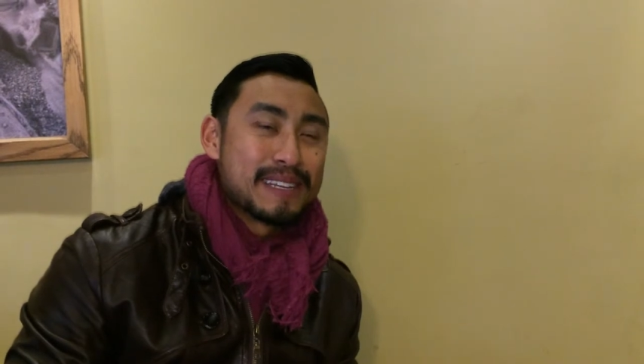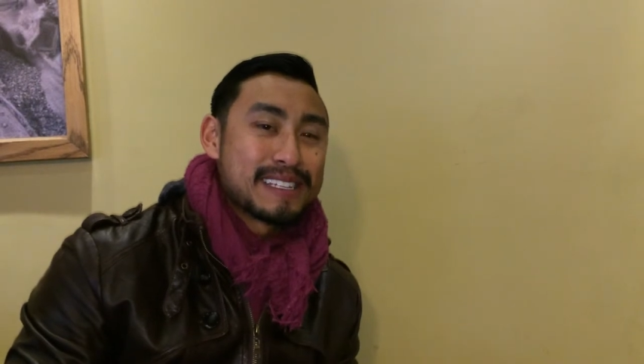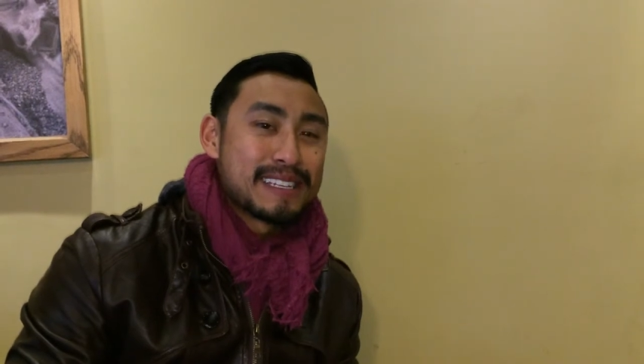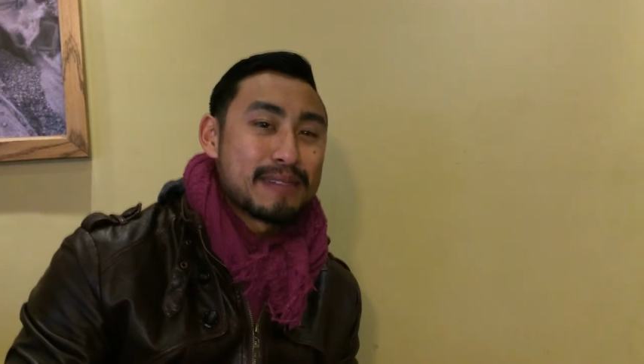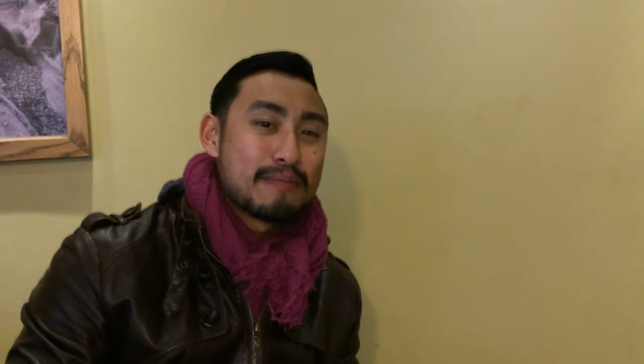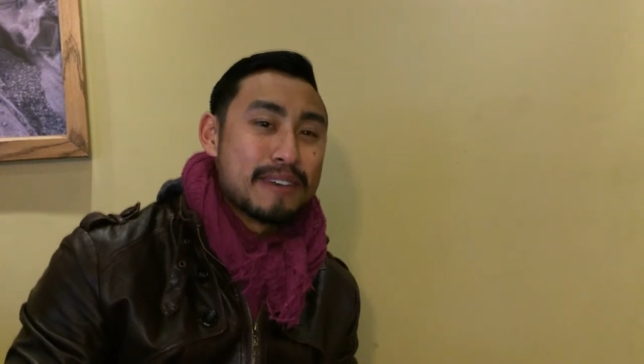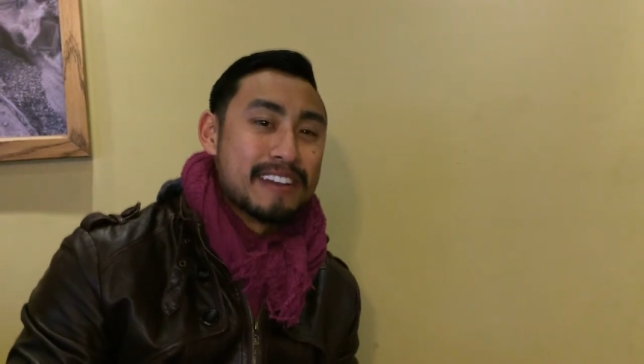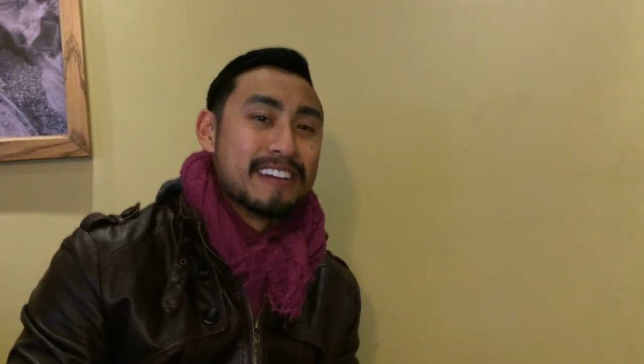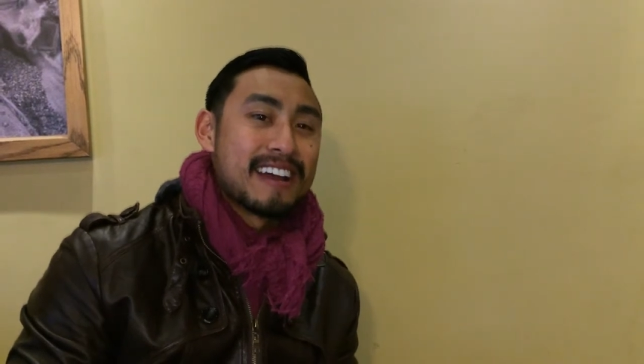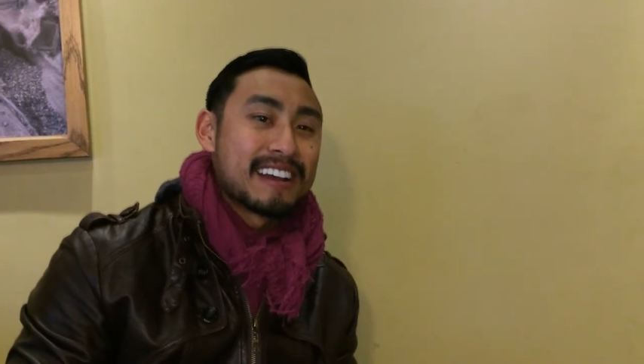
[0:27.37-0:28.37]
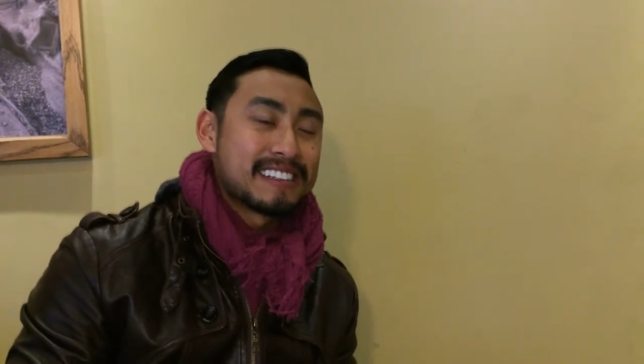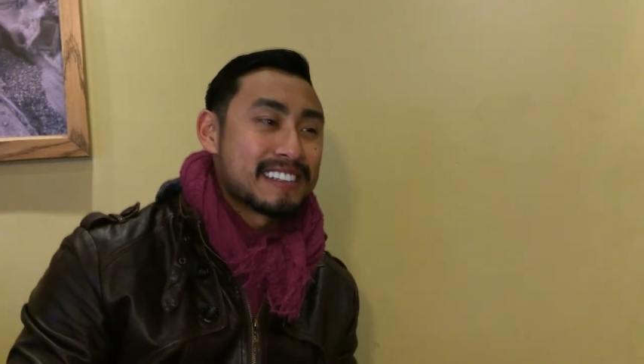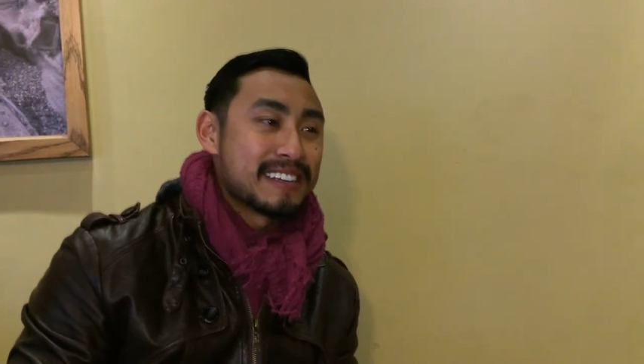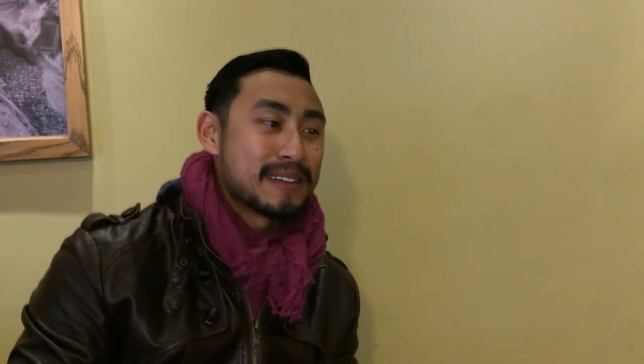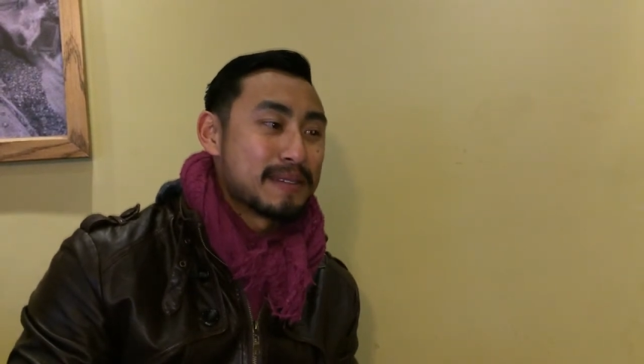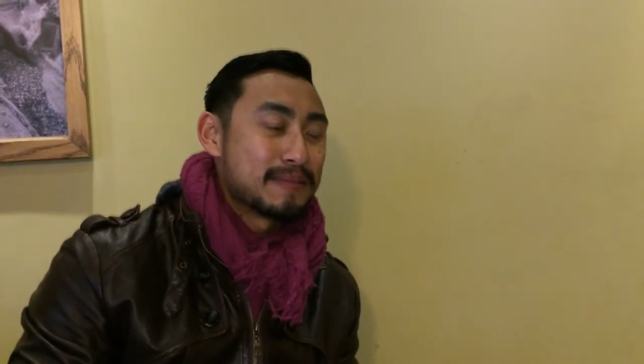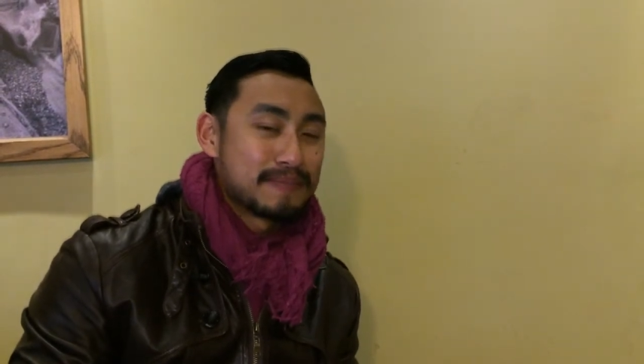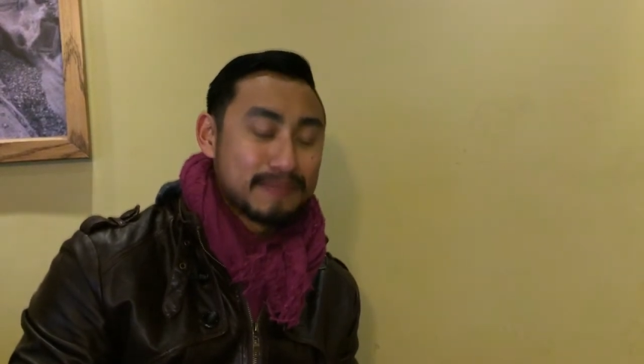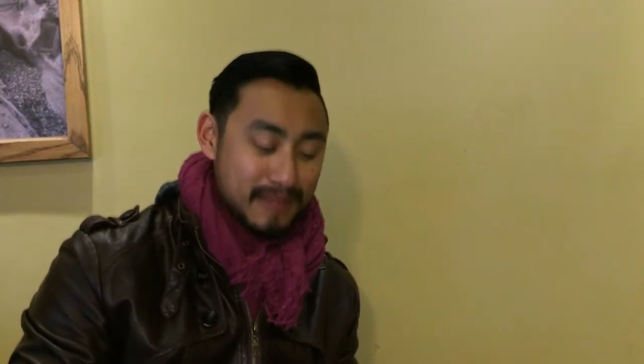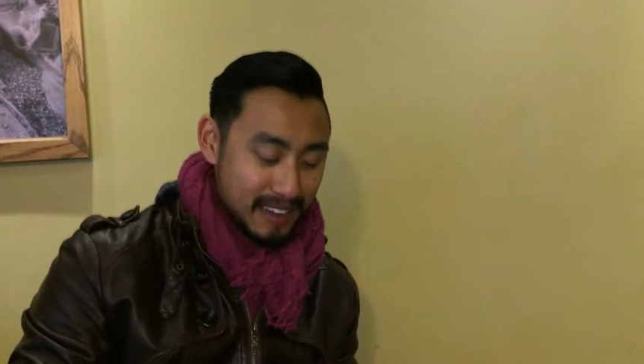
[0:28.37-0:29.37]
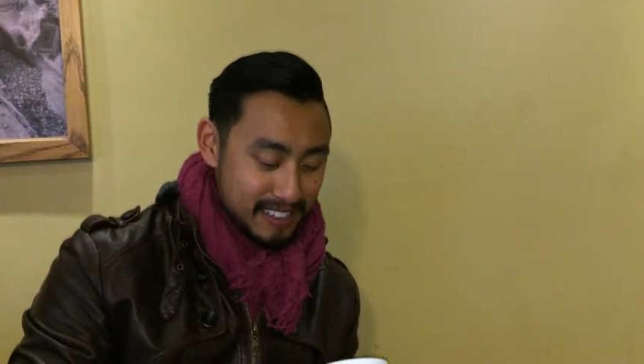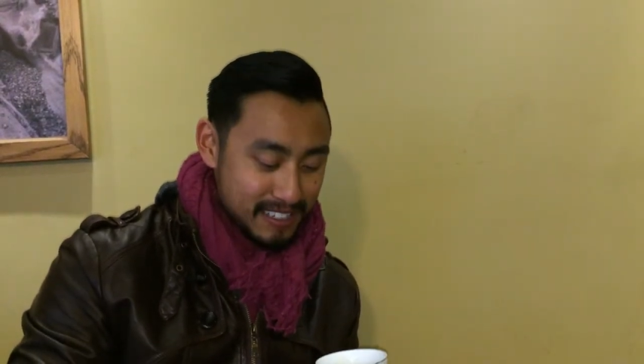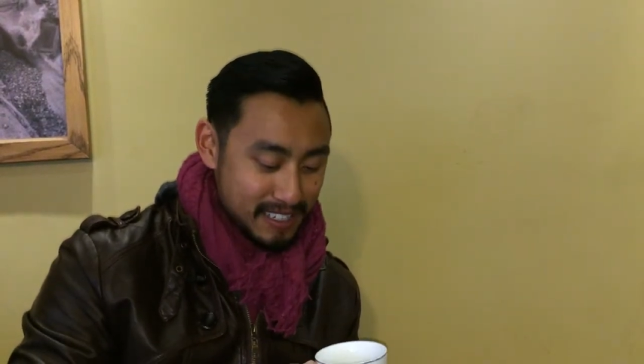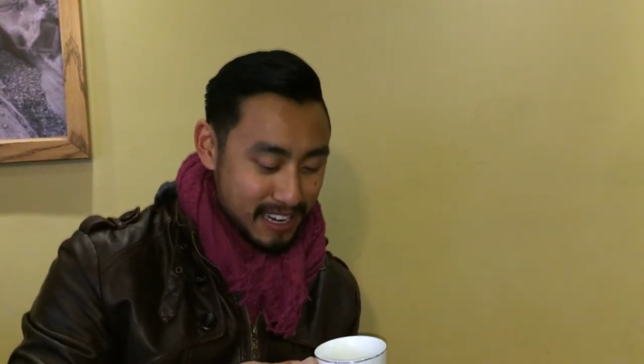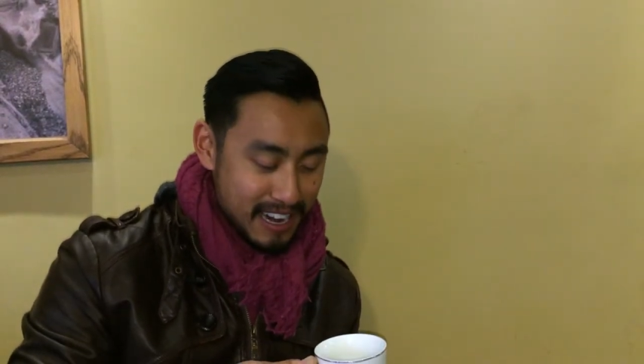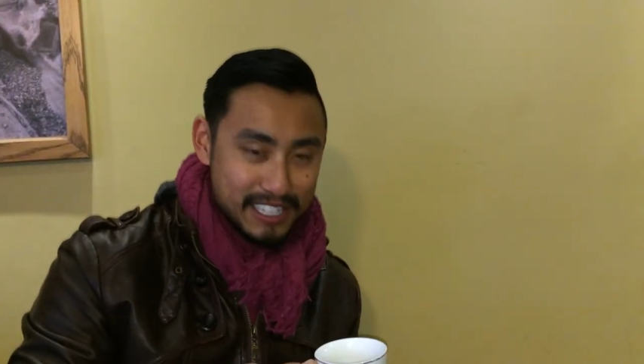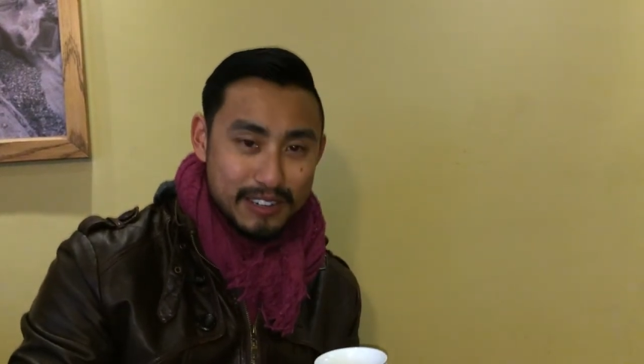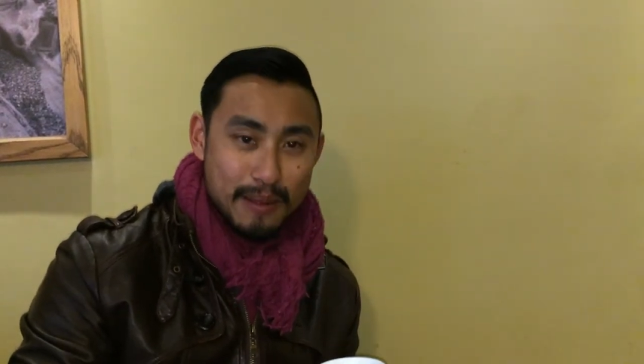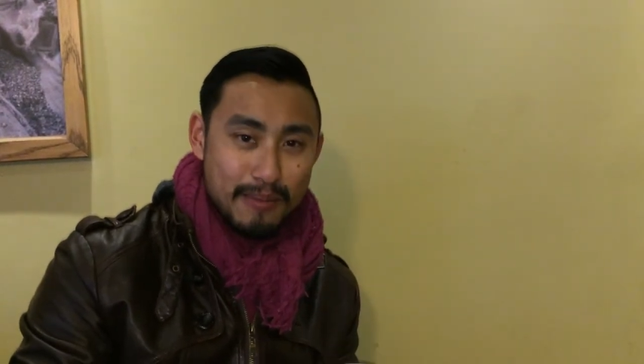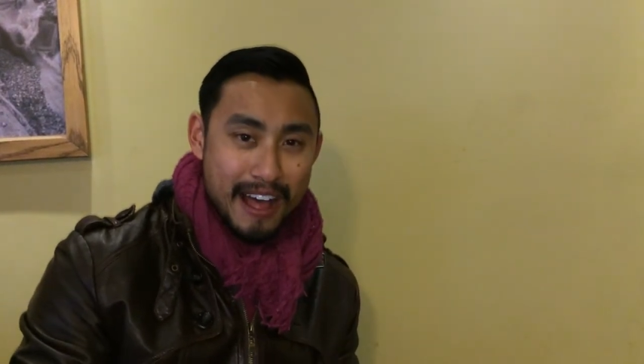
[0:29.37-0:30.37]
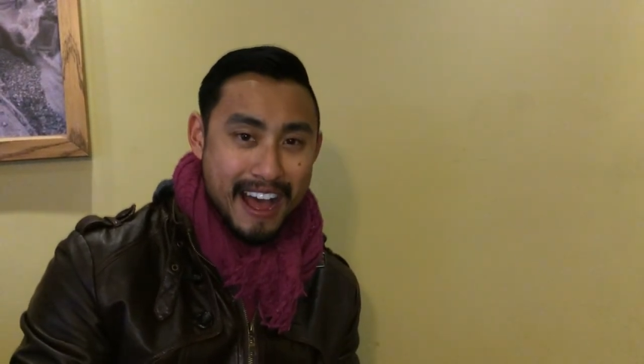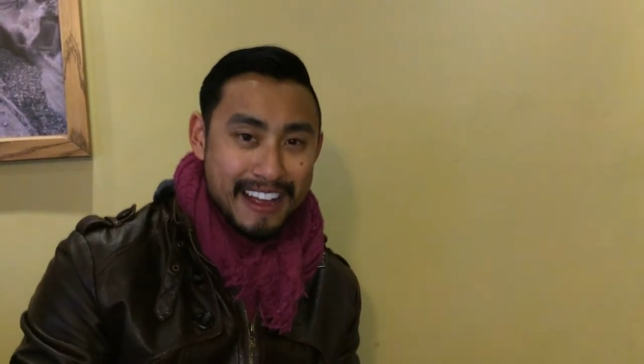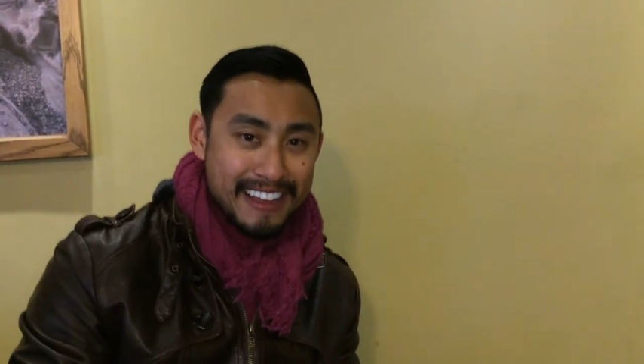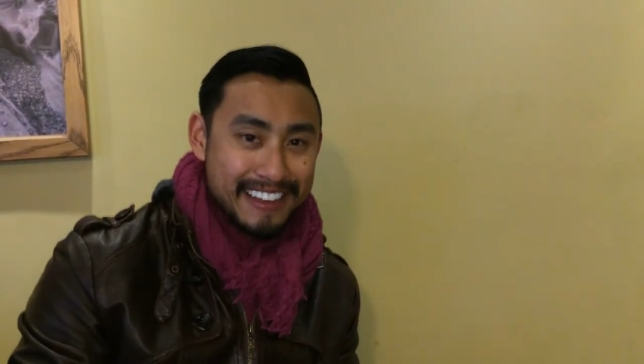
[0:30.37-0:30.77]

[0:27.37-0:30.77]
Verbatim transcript: it's a little bitter actually just kind of straight black.